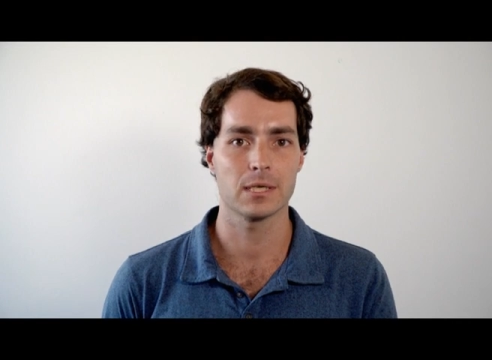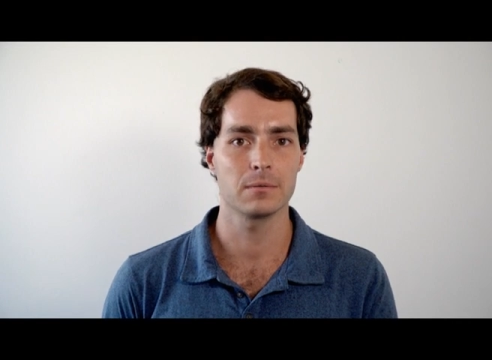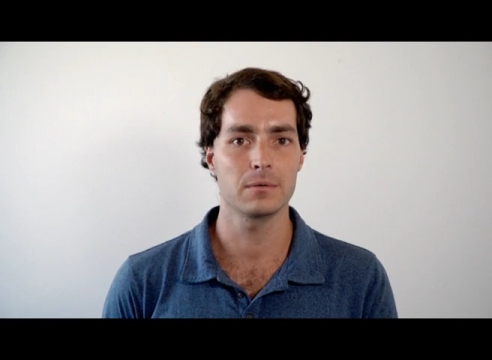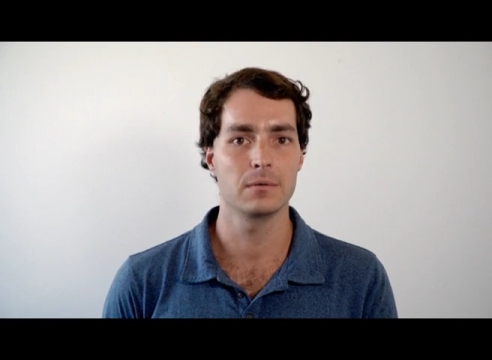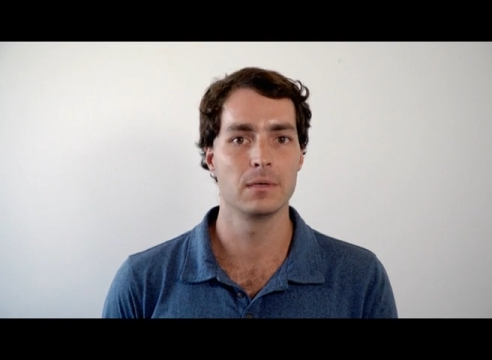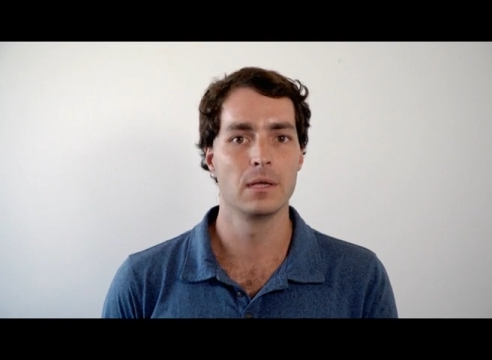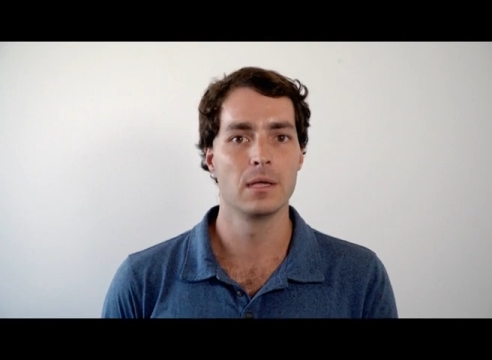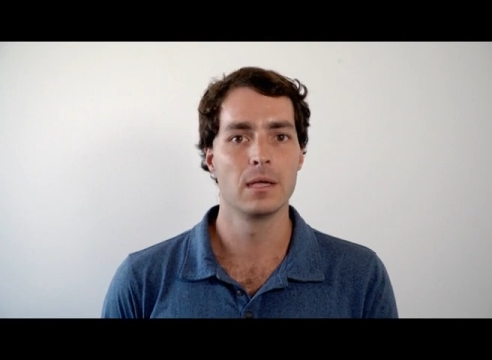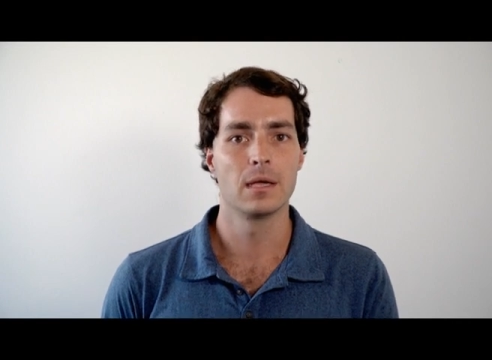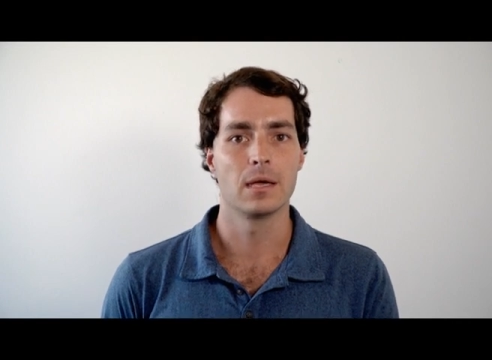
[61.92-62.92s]
table,
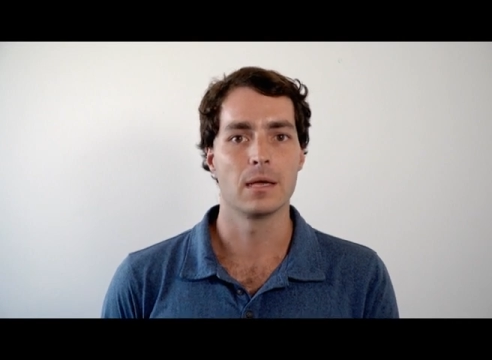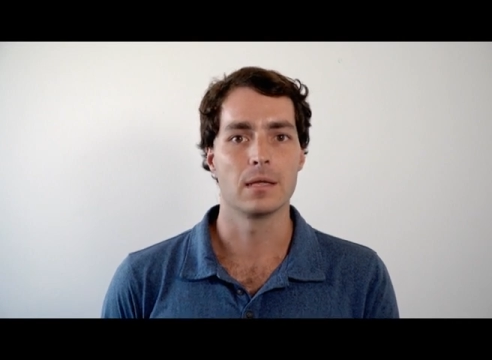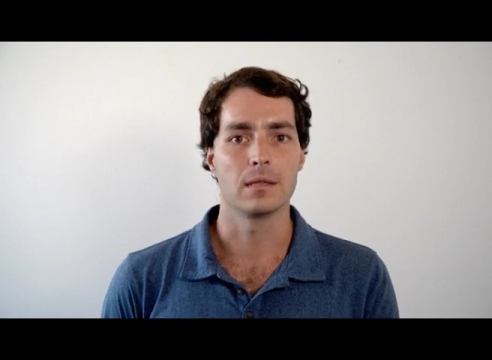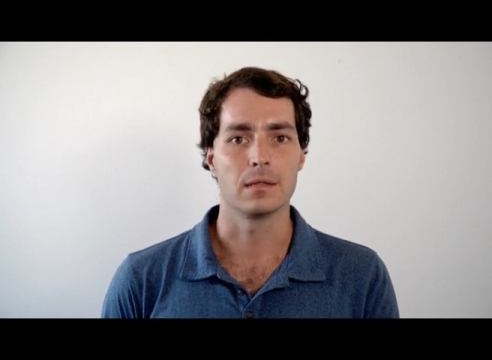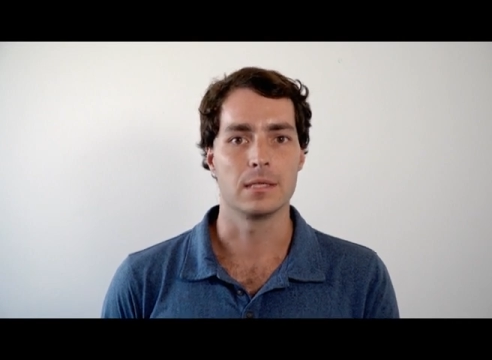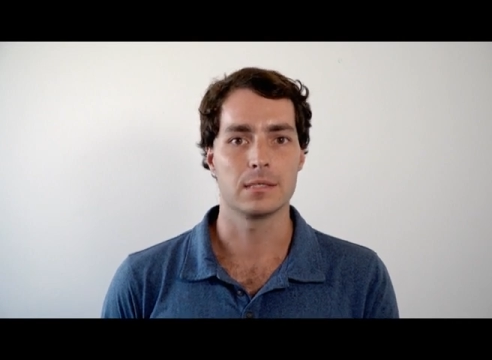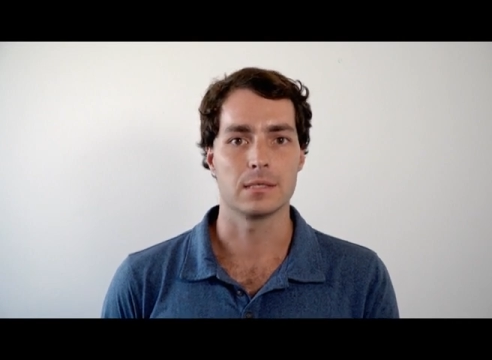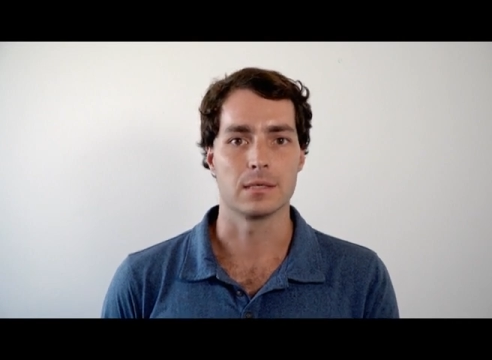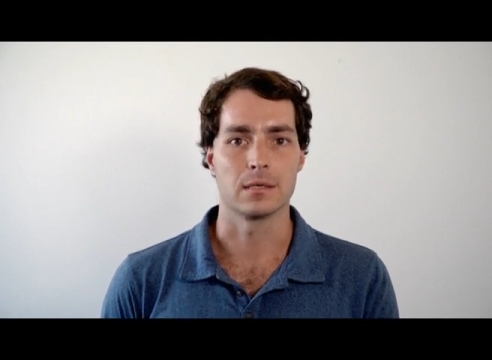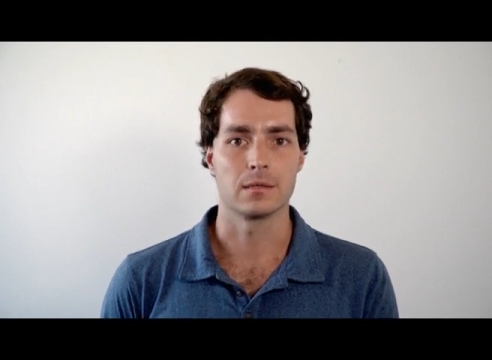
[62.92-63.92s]
this
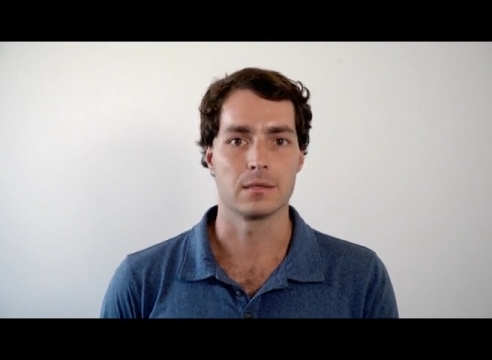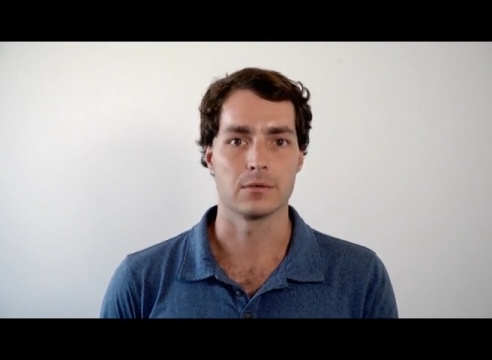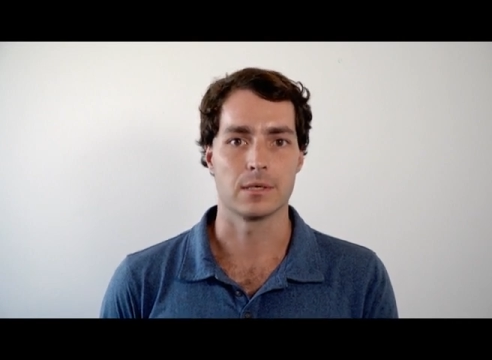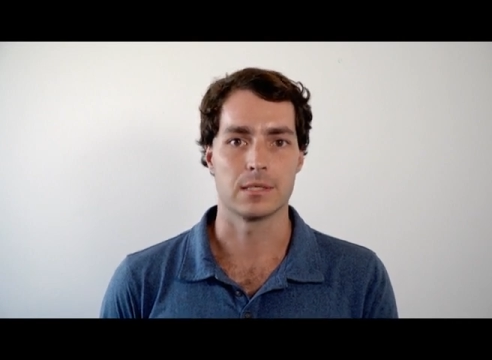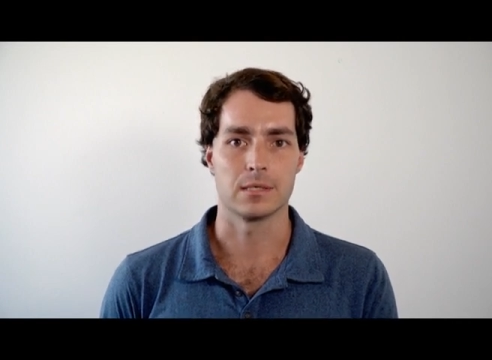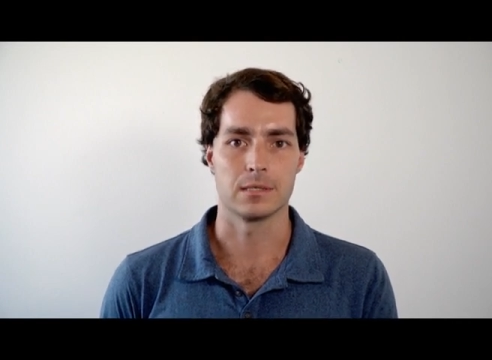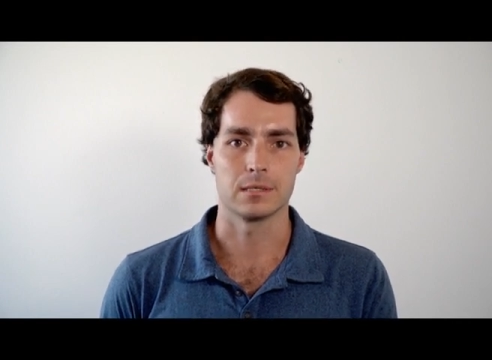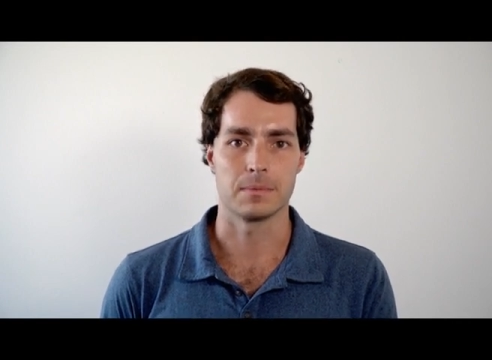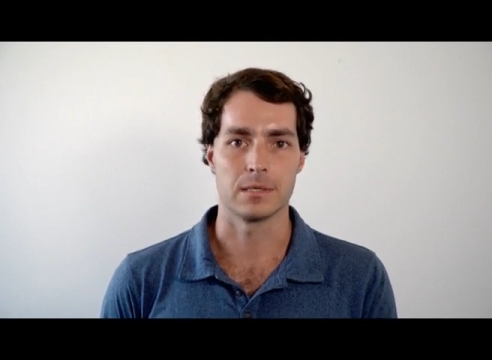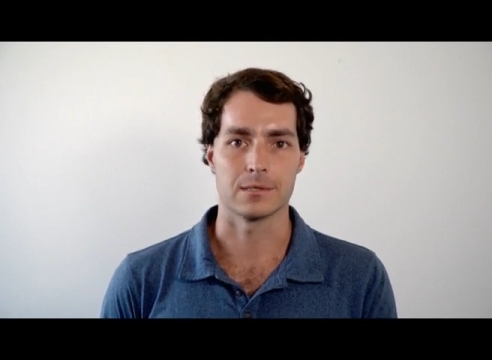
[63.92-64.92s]
year the dry season has
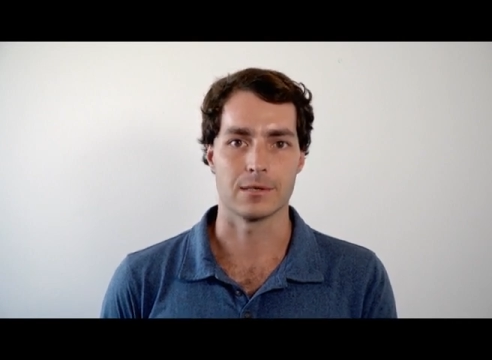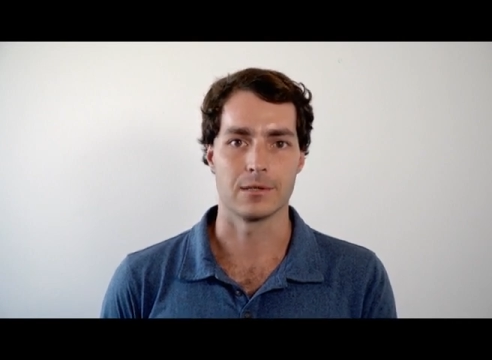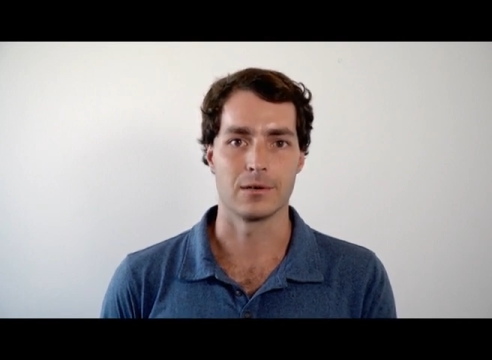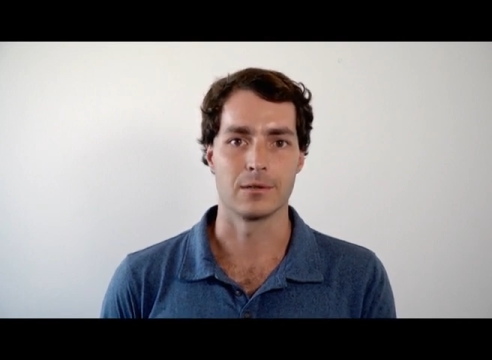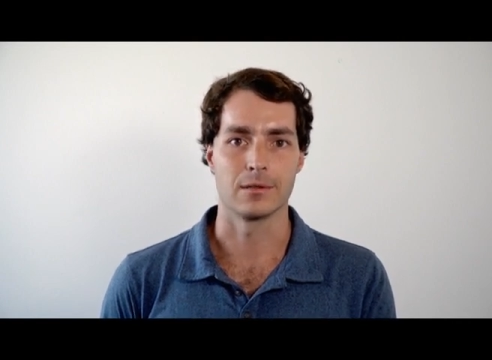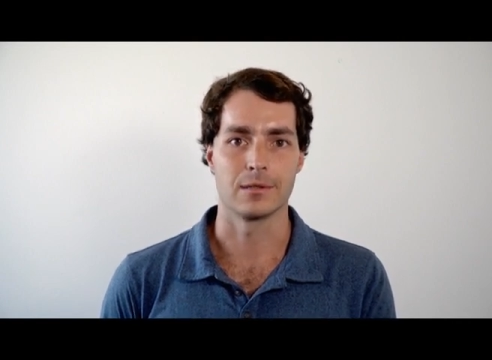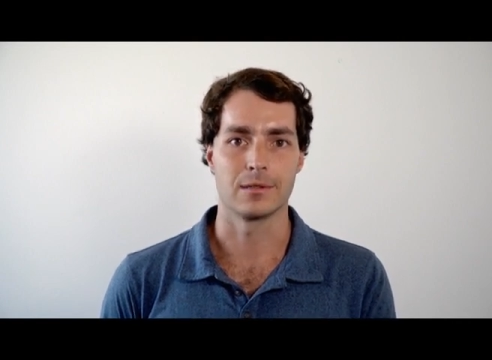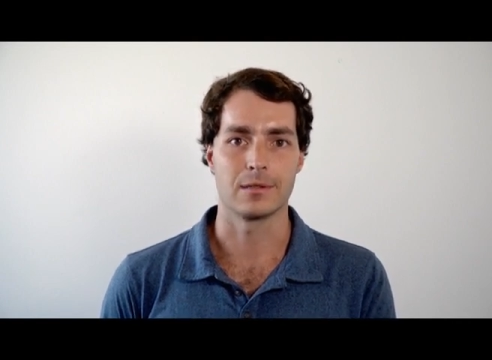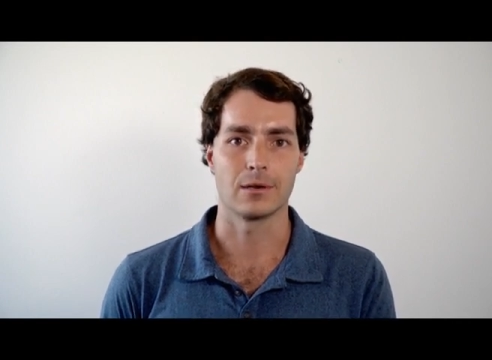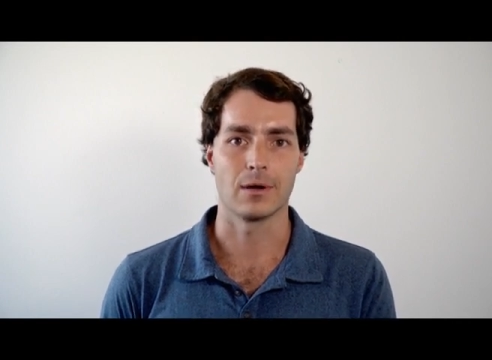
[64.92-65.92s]
been so long
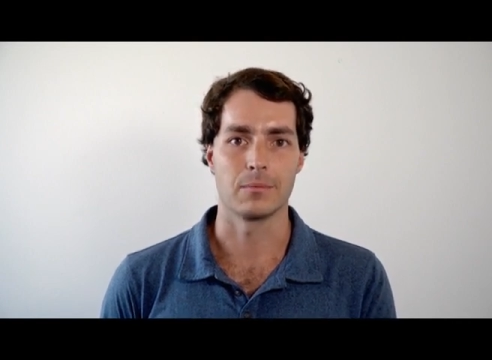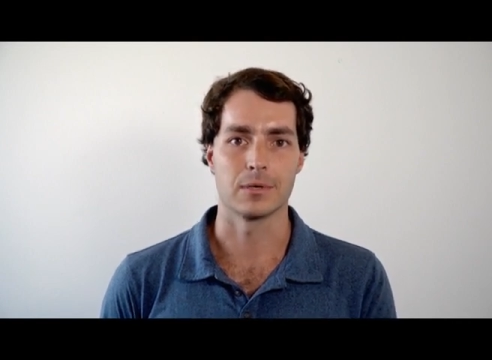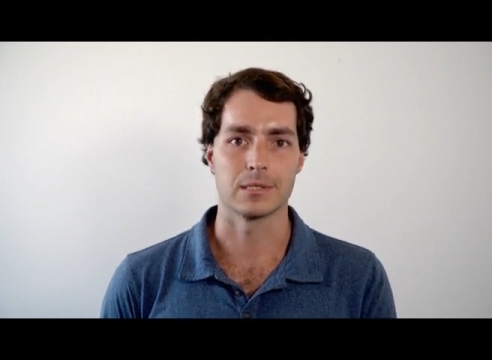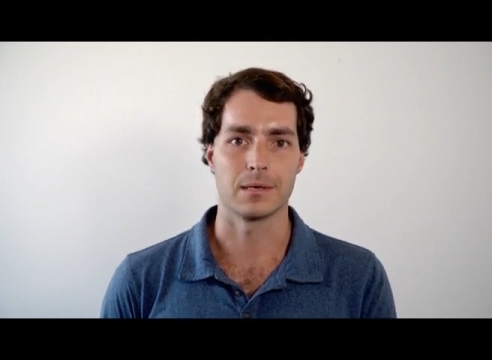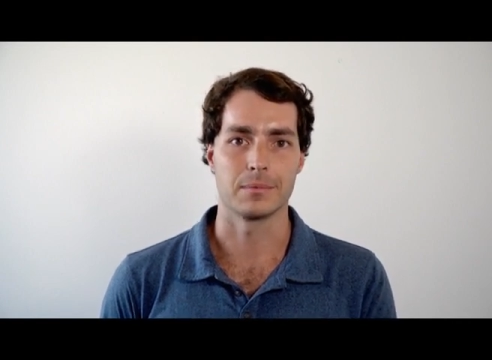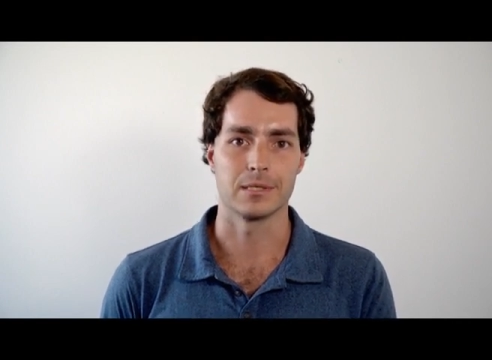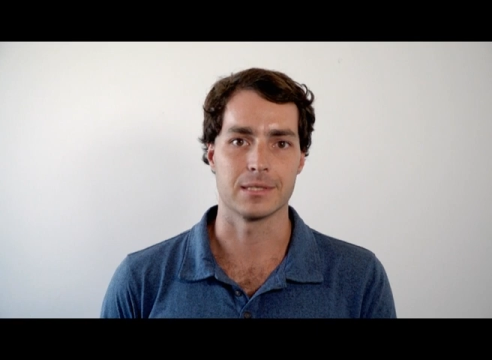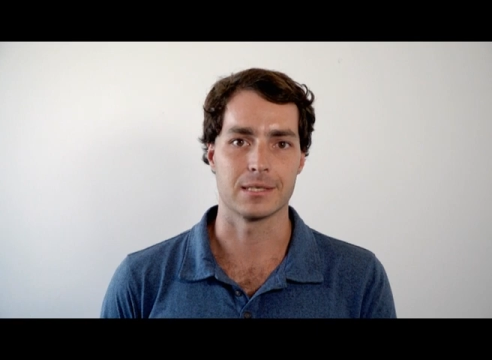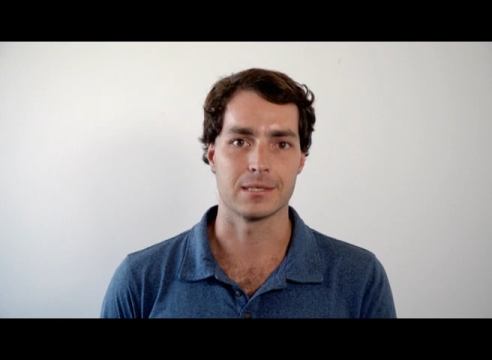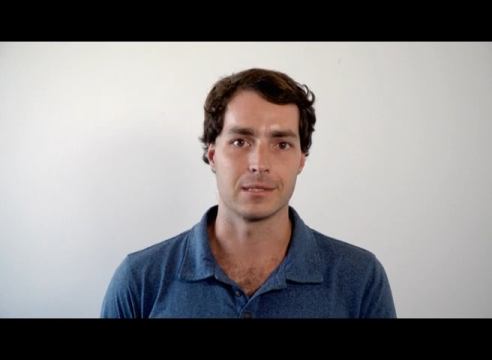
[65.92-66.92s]
that the groundwater table is
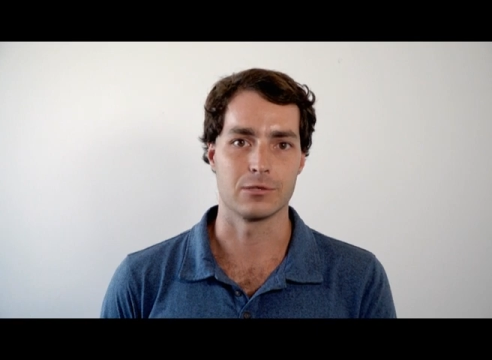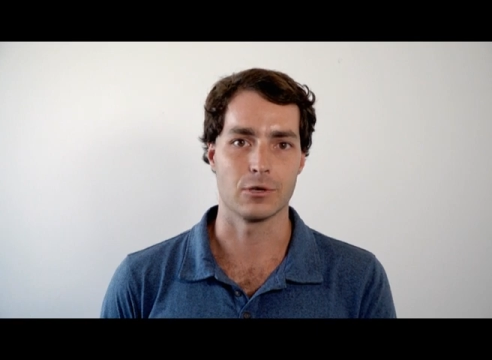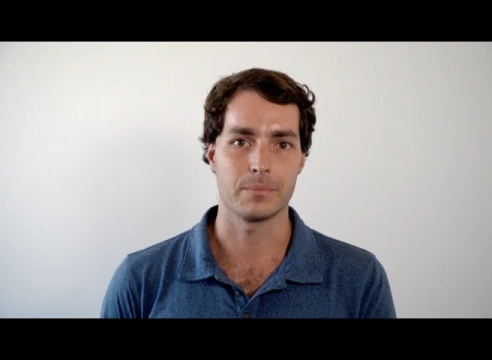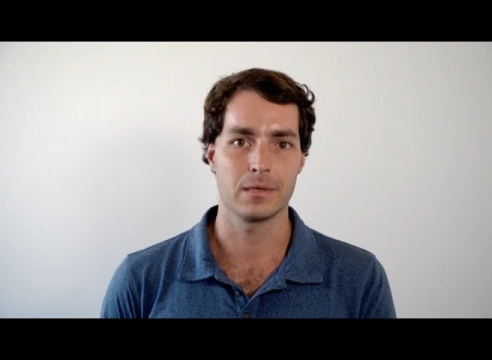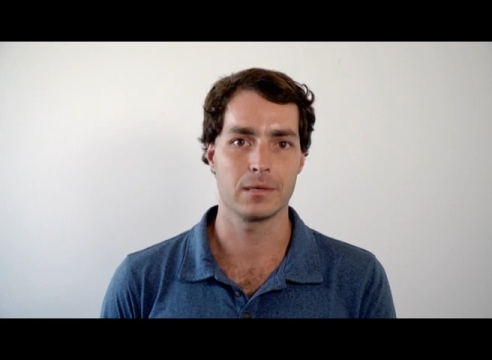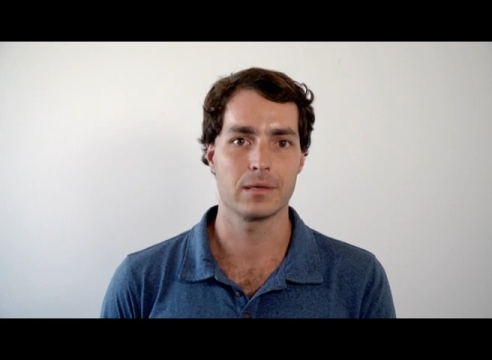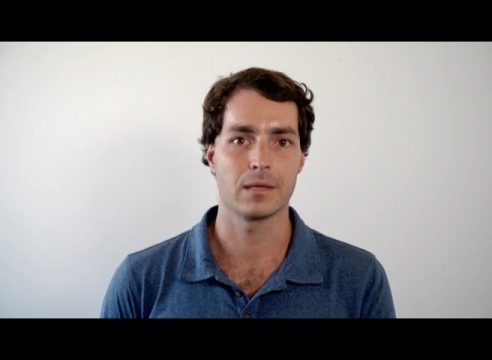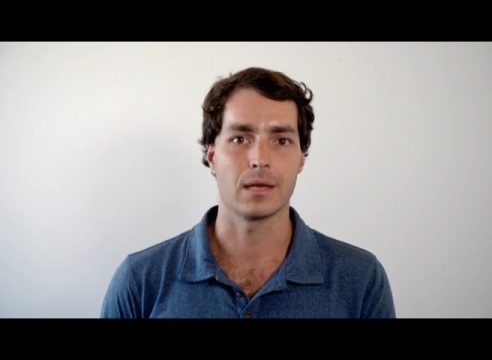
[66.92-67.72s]
actually dropping,